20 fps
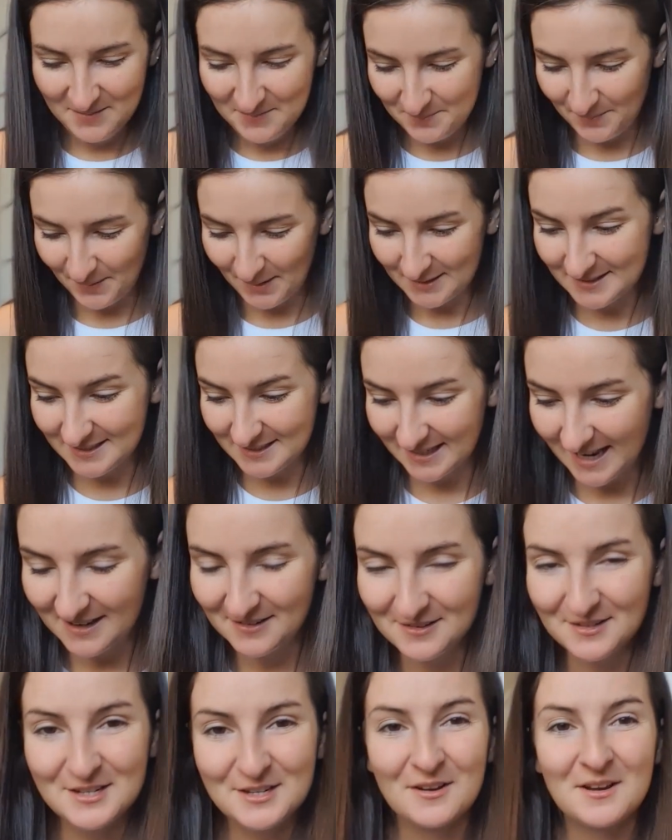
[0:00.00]
But today I'll
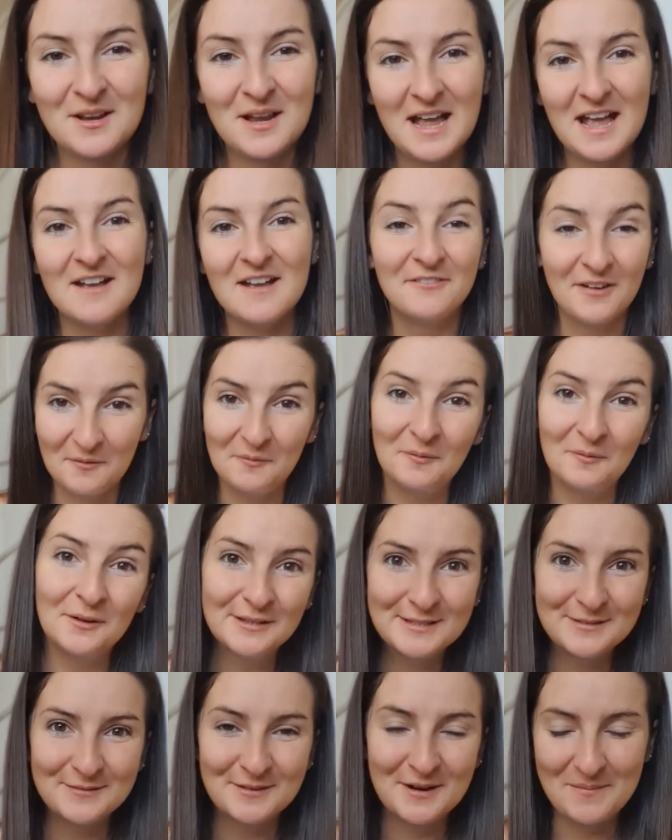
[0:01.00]
just show you if I was
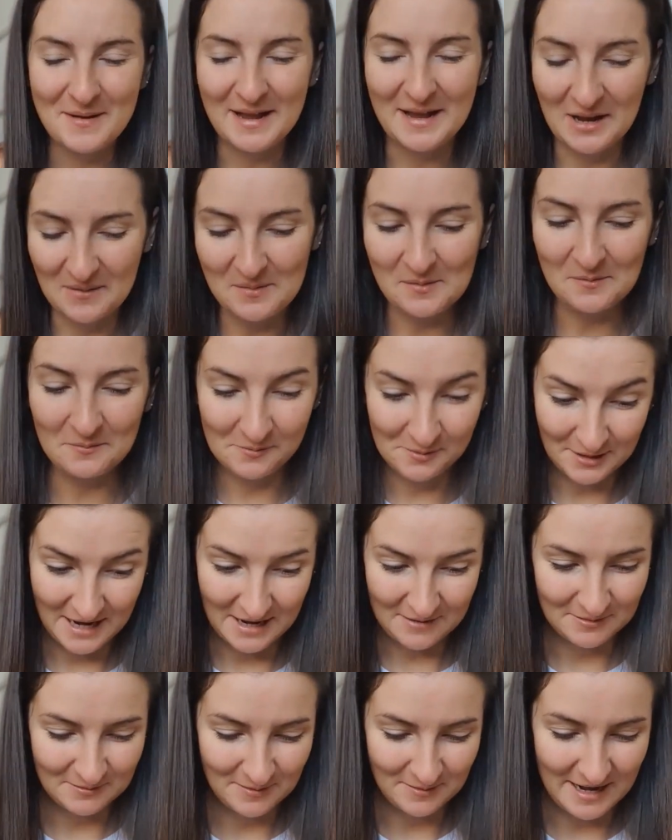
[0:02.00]
to wear makeup, what I
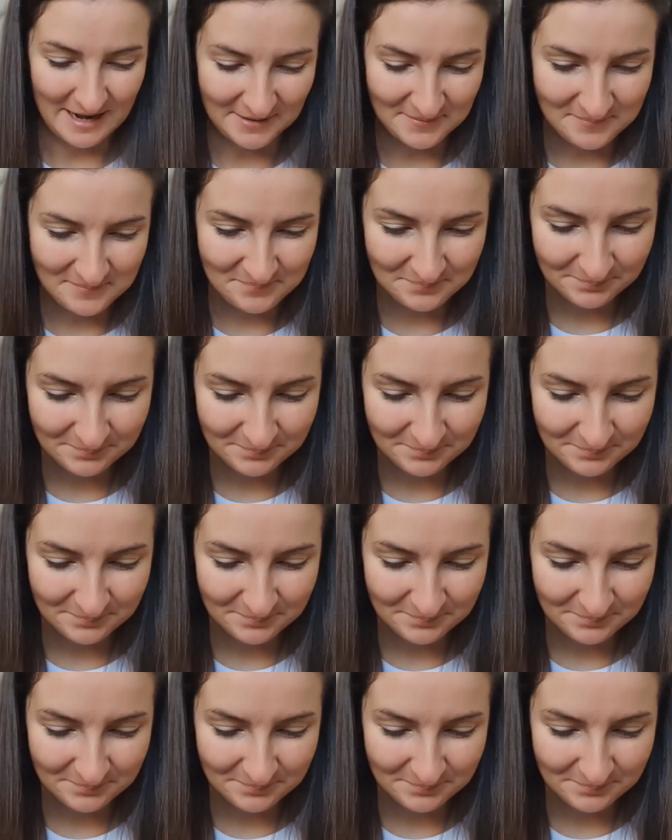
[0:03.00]
would wear.